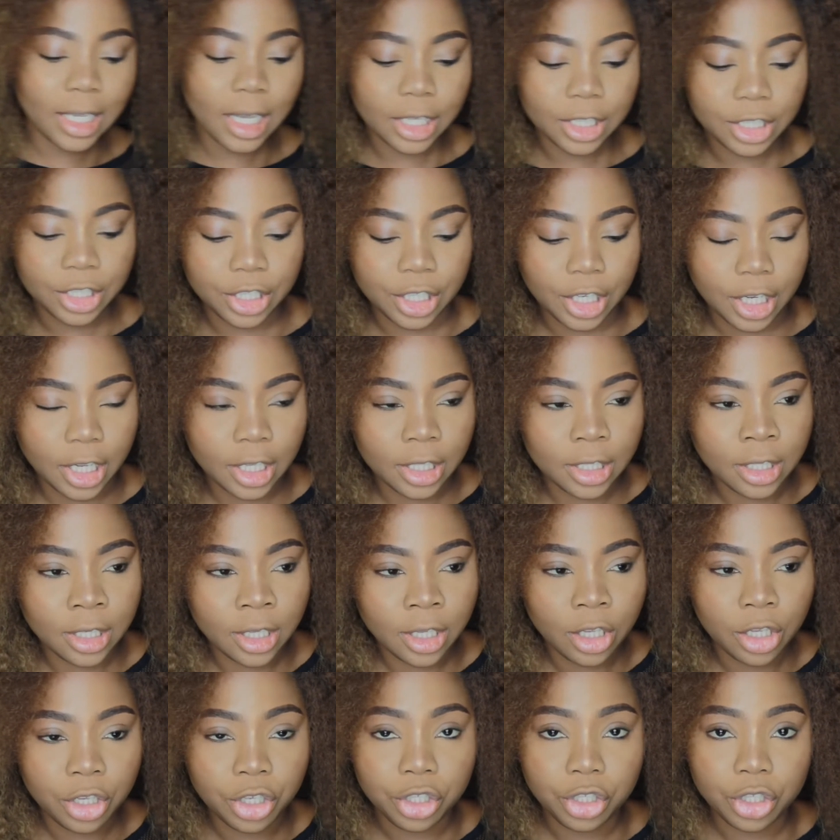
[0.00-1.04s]
shade
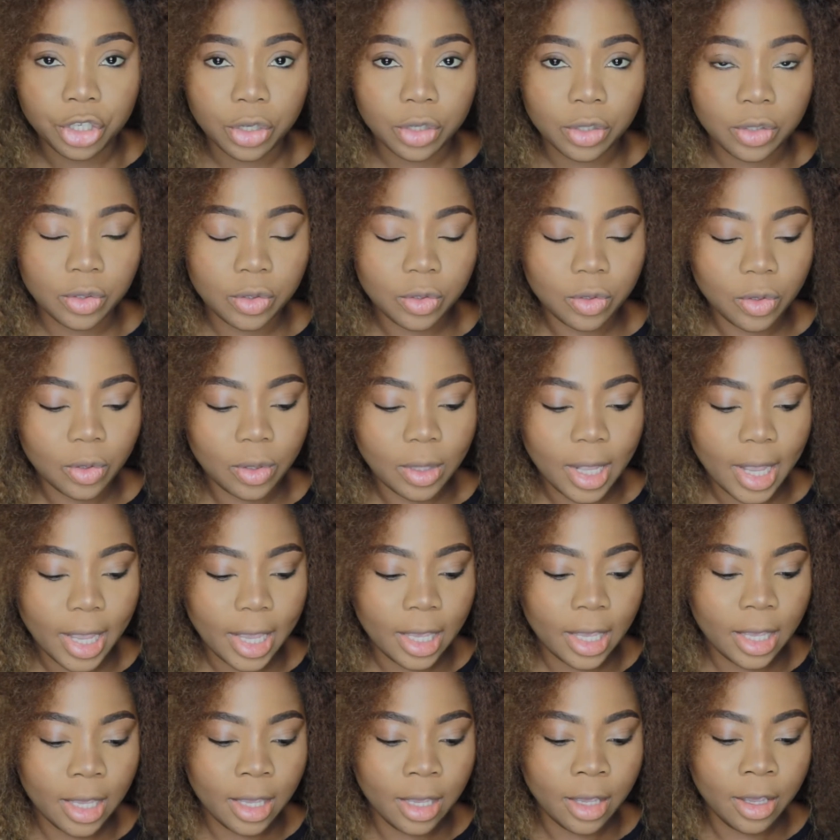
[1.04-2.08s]
just to
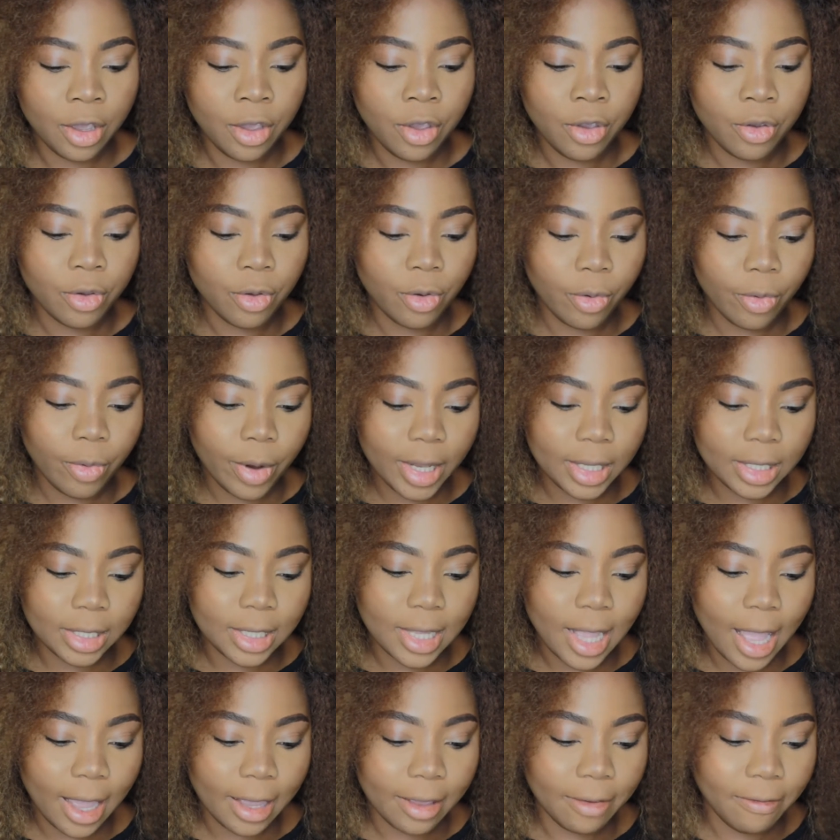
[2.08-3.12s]
like create
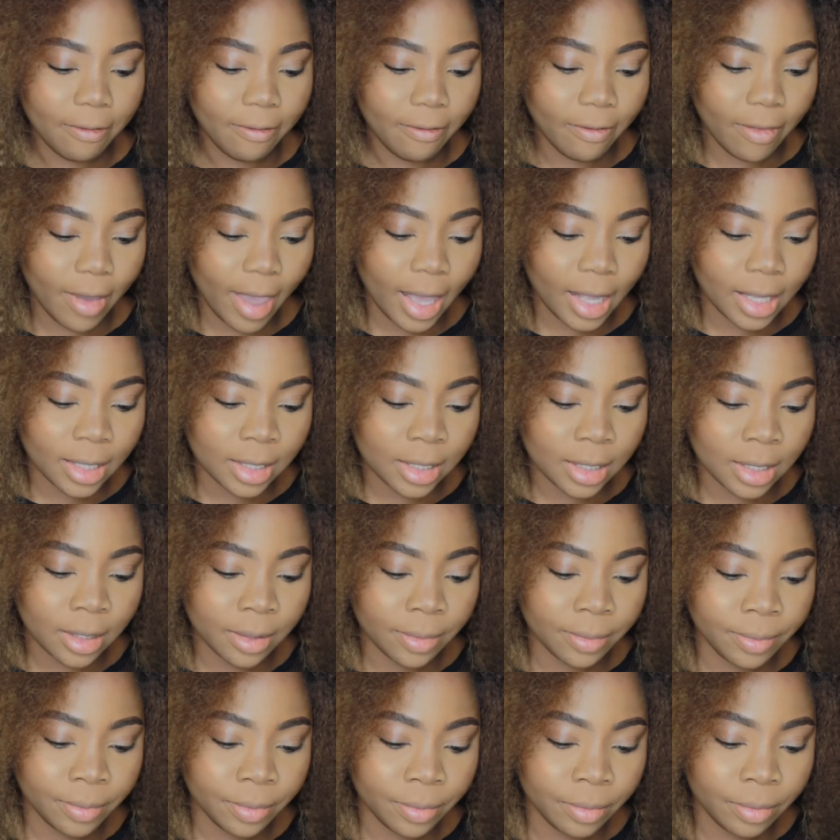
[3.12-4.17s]
that effect.
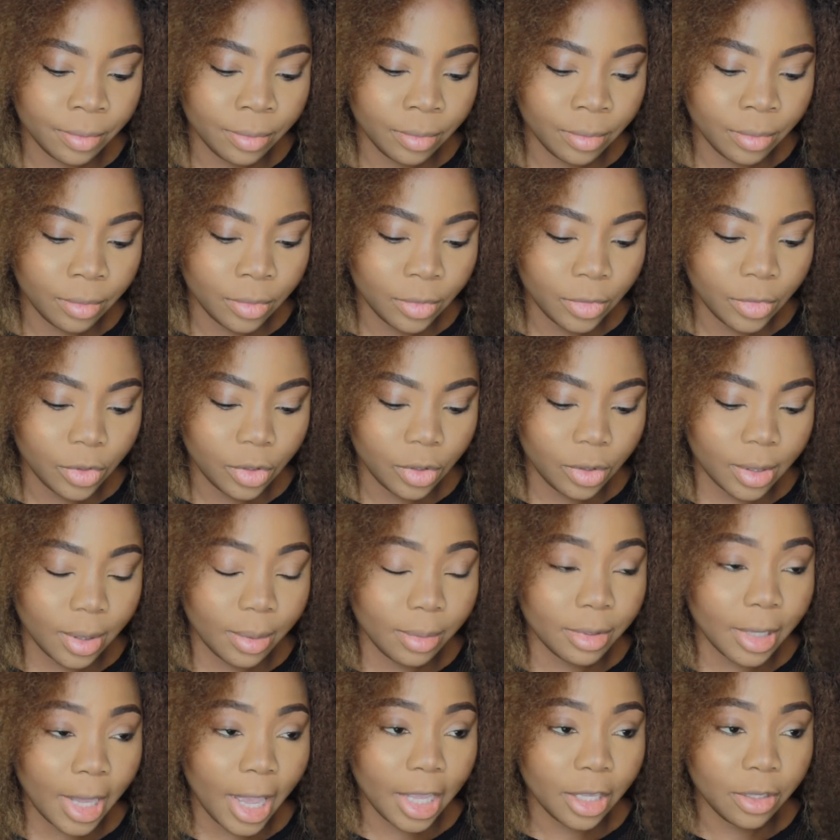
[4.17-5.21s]
So
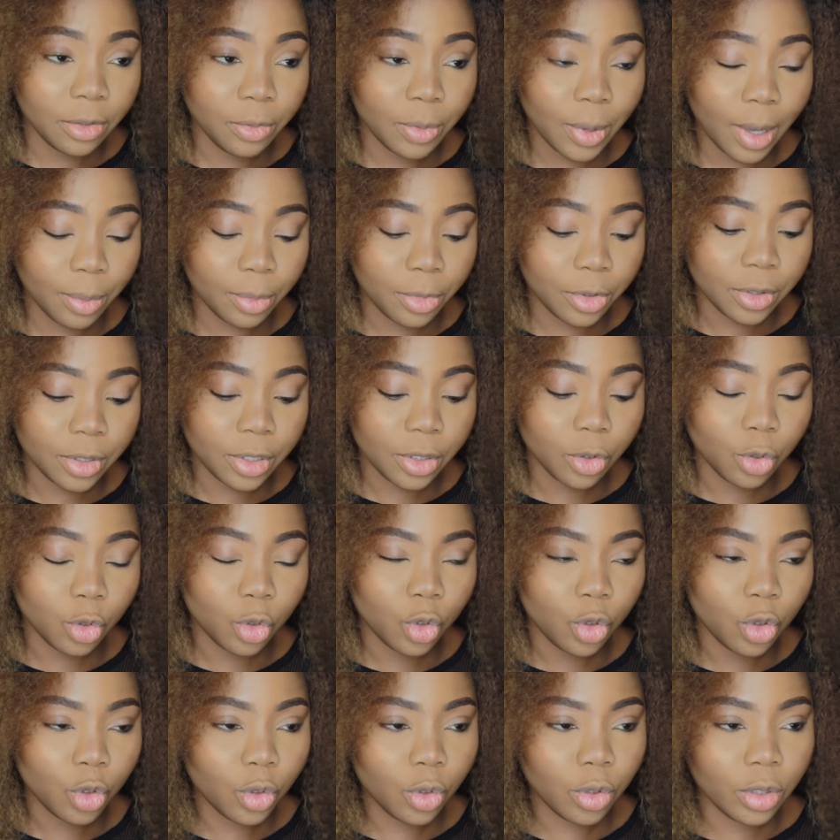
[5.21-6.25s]
I'm using
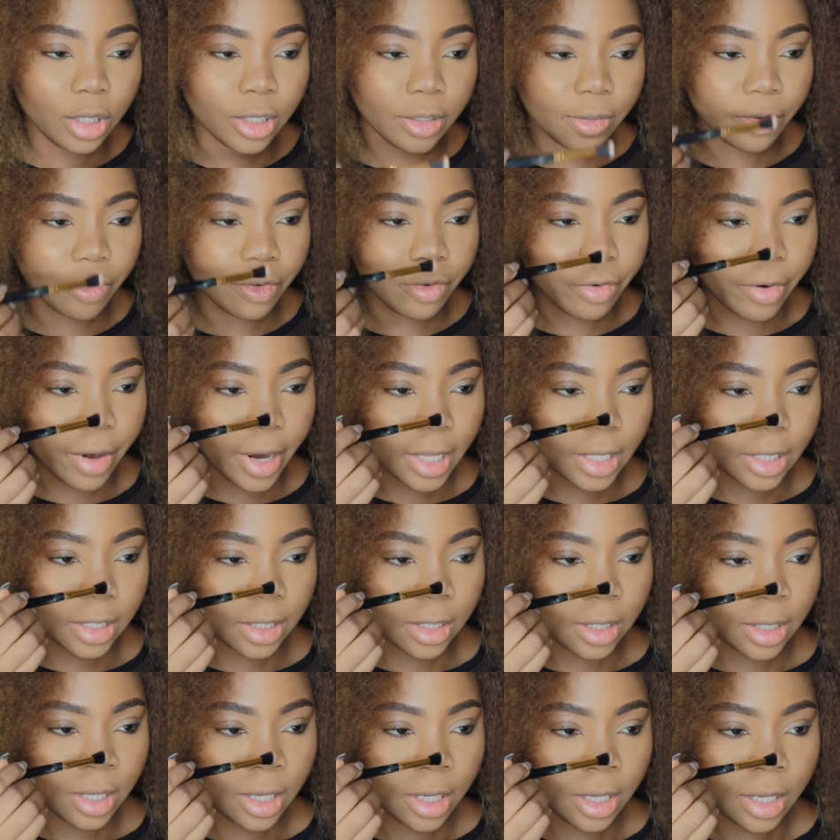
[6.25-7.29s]
two different
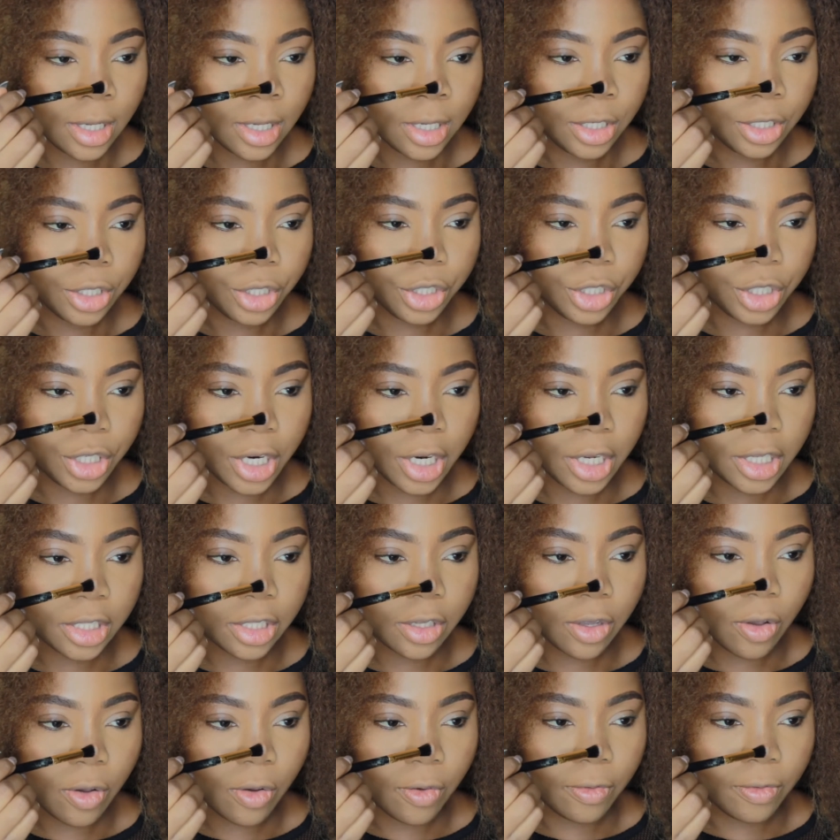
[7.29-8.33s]

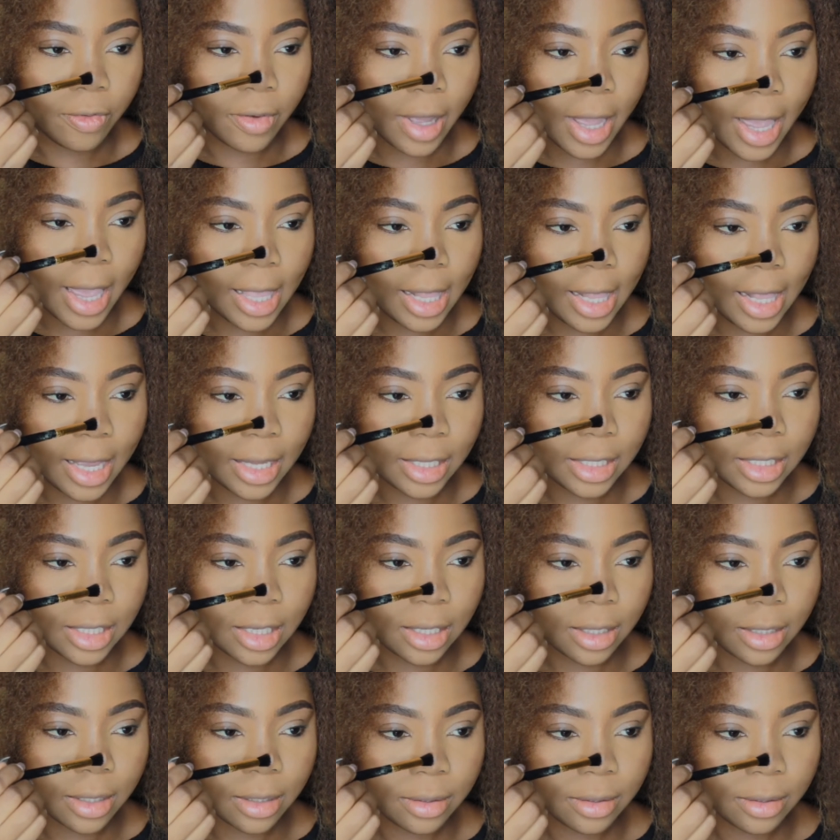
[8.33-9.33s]
shades of highlighter.